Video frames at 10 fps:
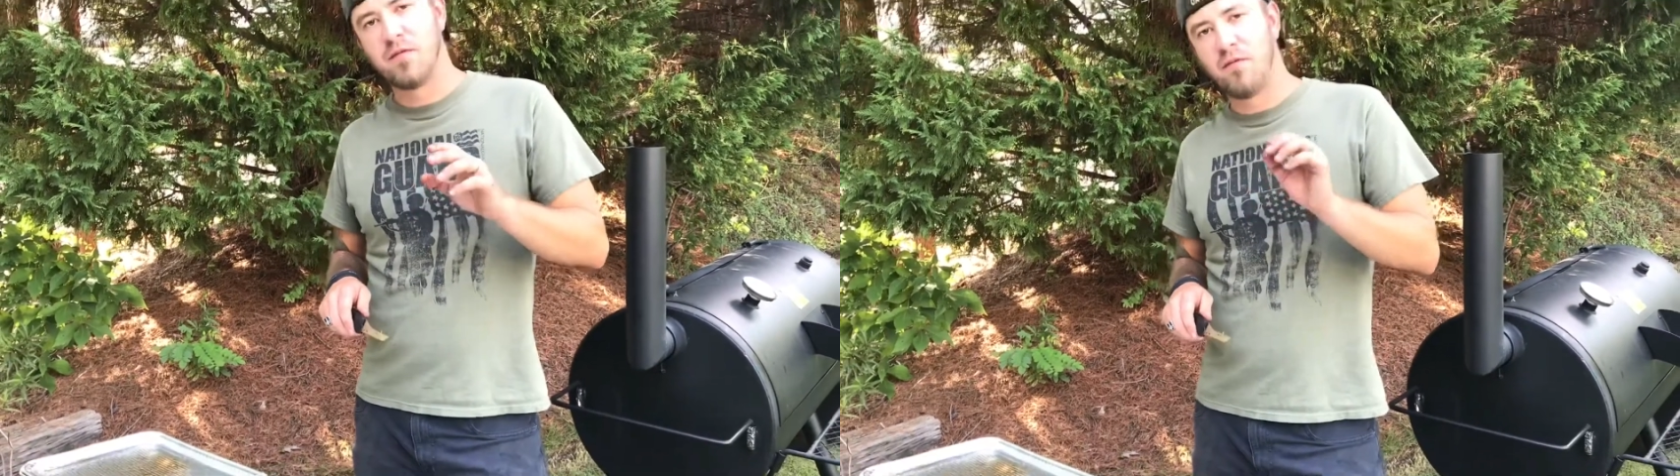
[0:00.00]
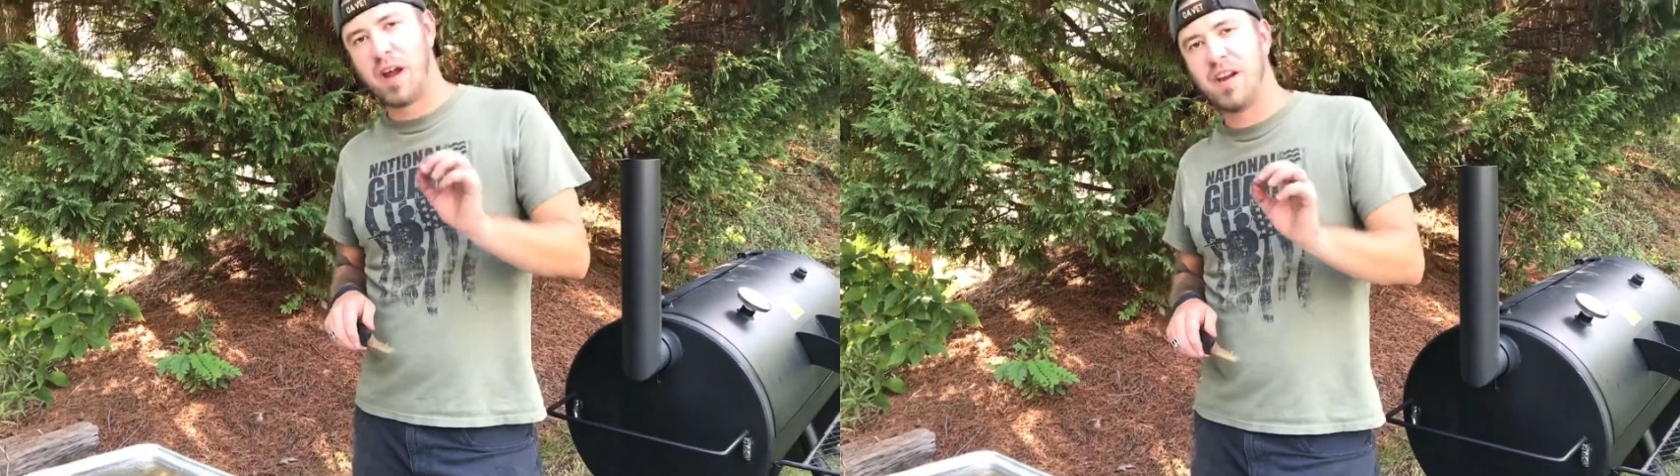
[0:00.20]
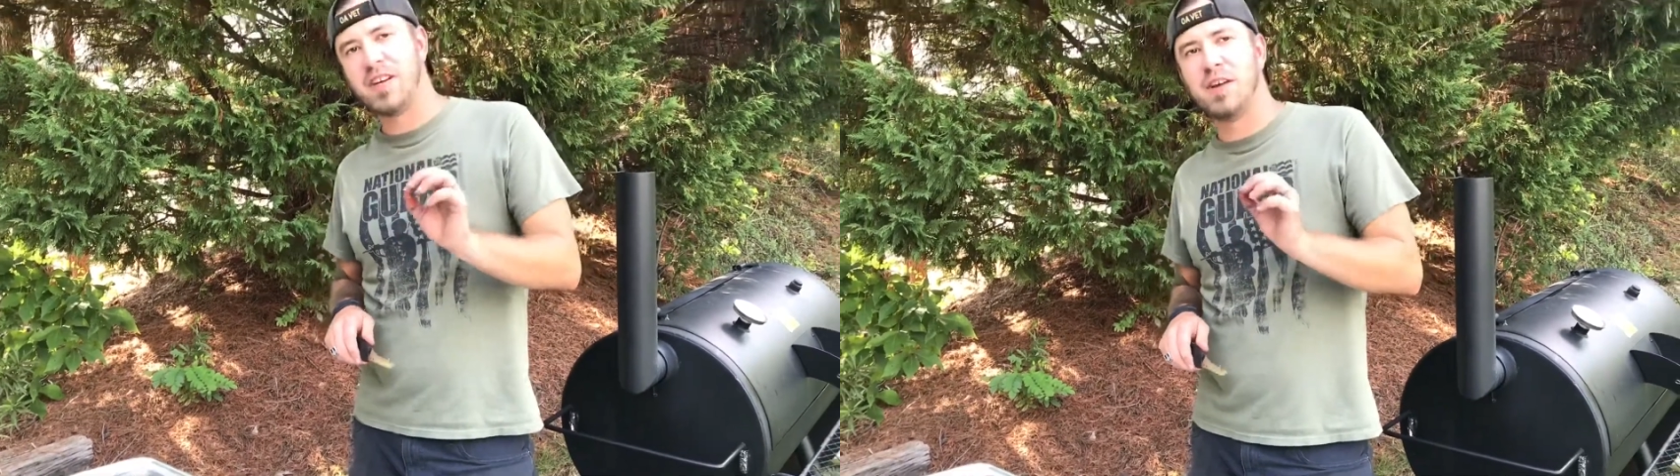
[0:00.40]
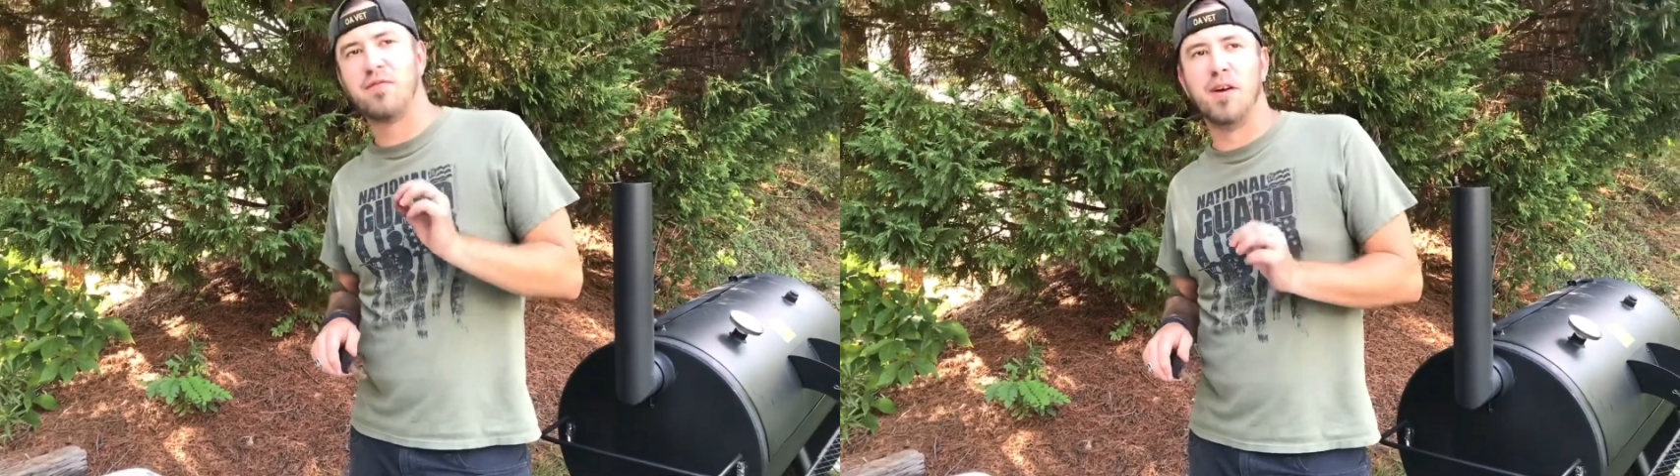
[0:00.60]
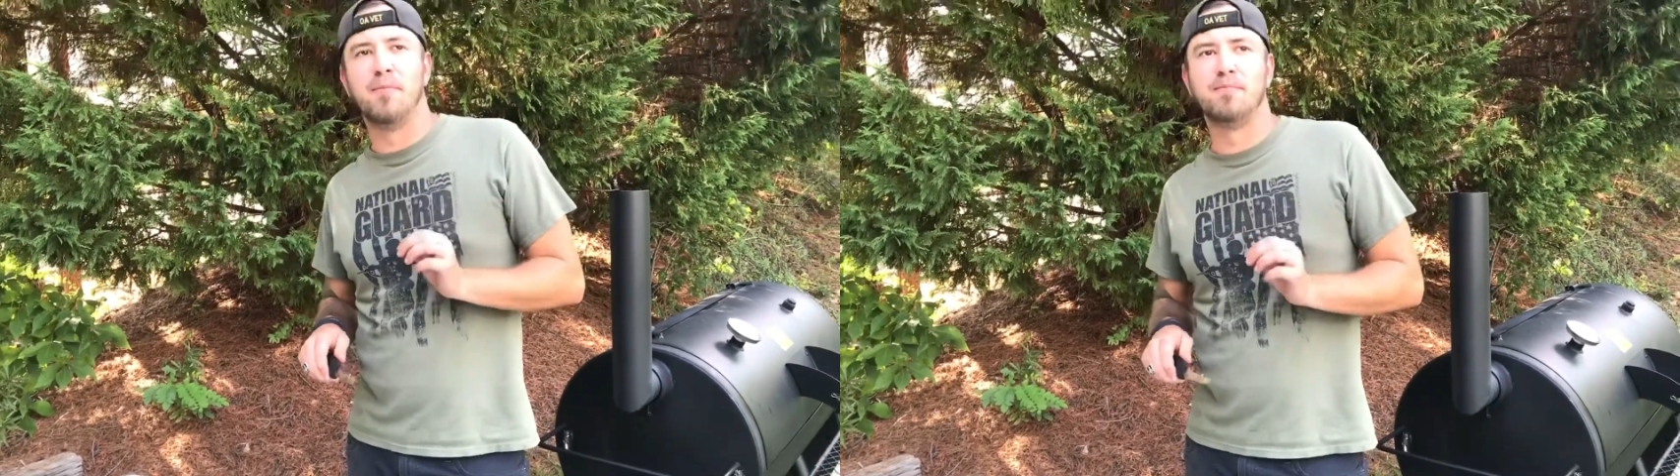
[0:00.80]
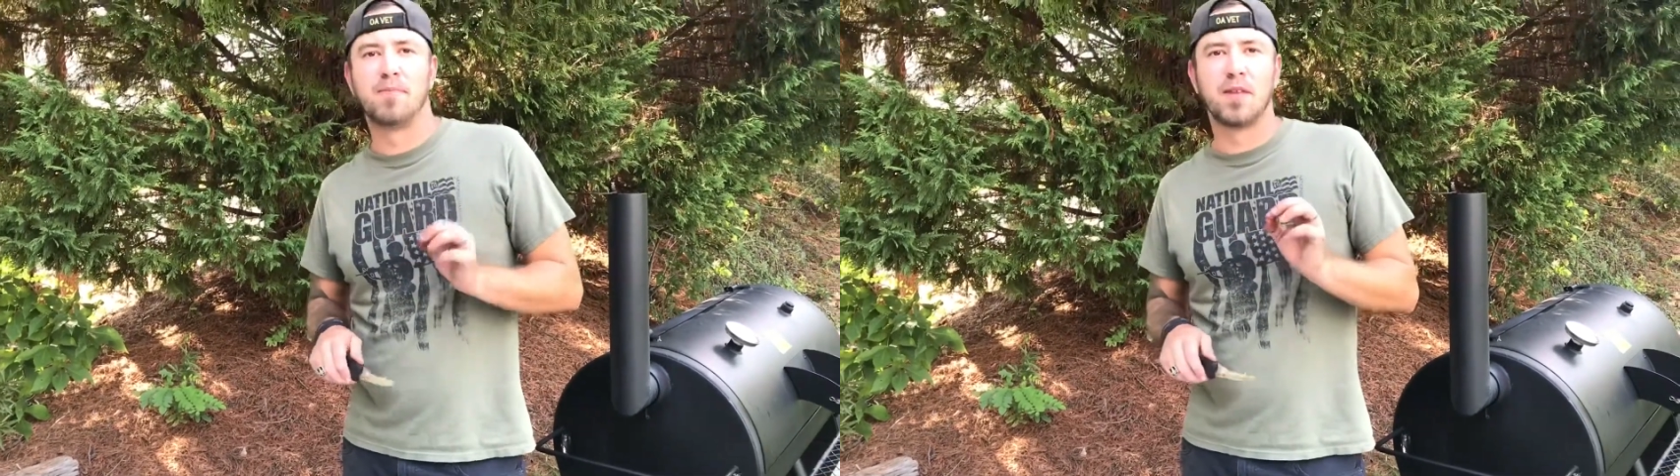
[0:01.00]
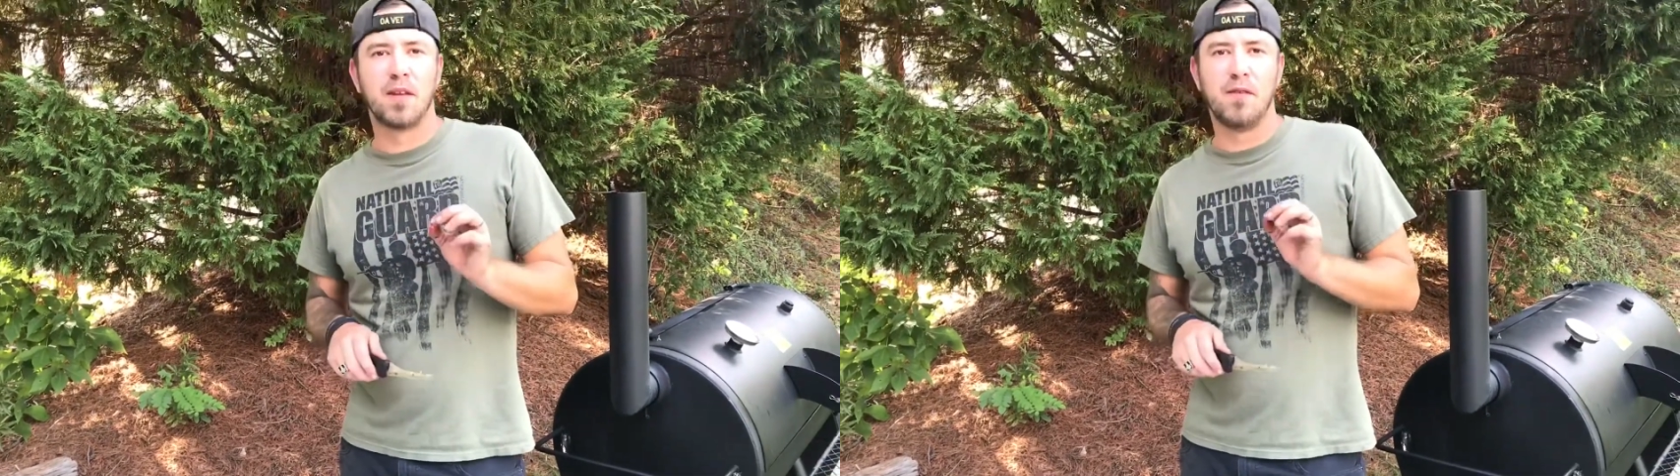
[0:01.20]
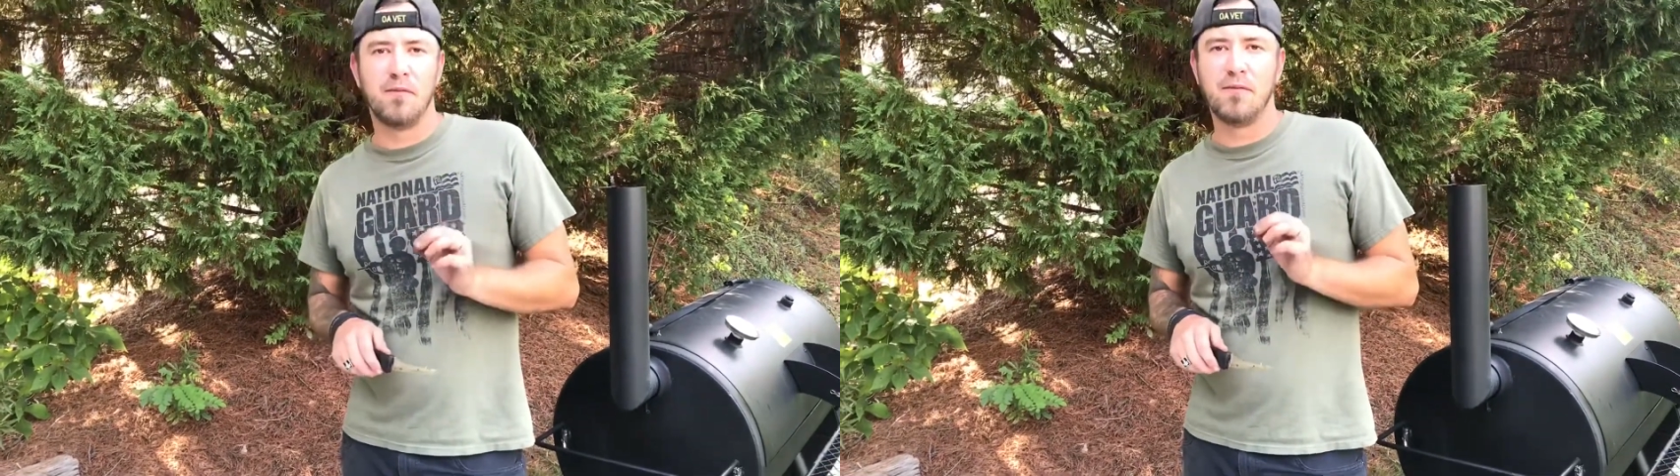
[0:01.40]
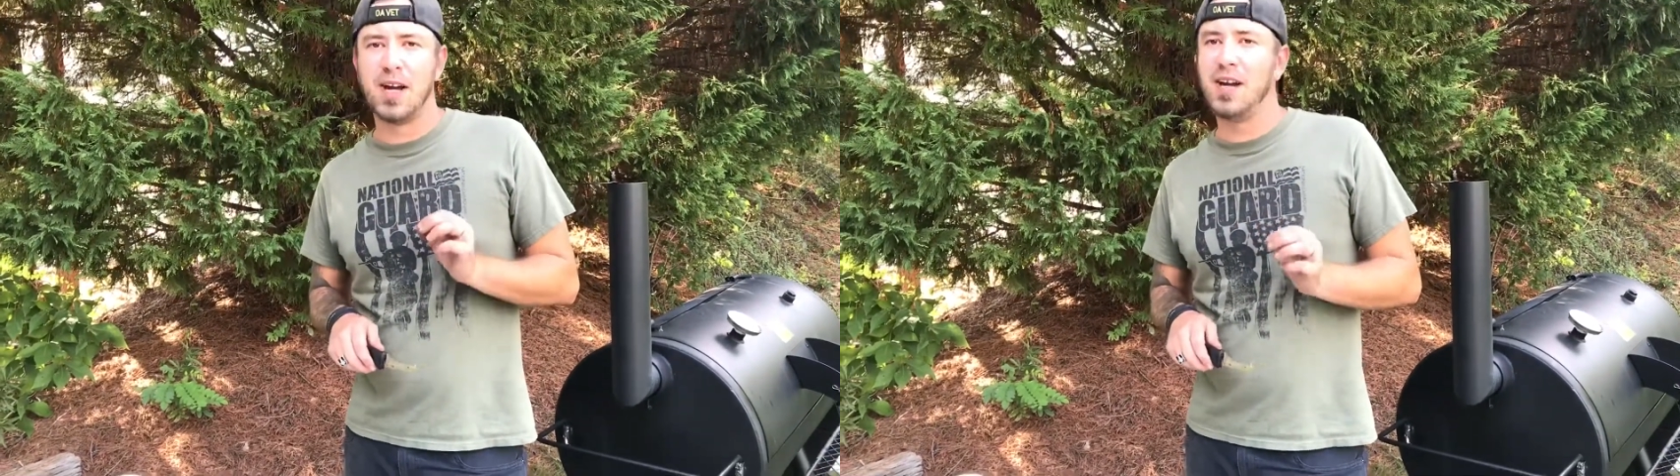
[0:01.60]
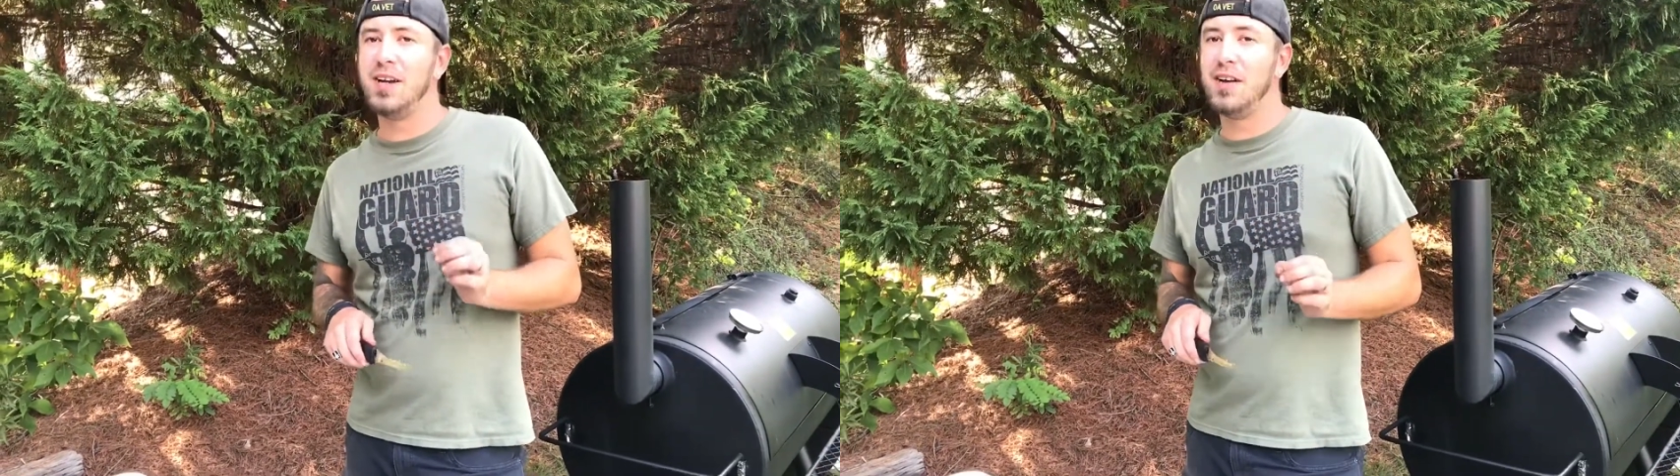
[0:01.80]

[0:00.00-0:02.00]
Very different, very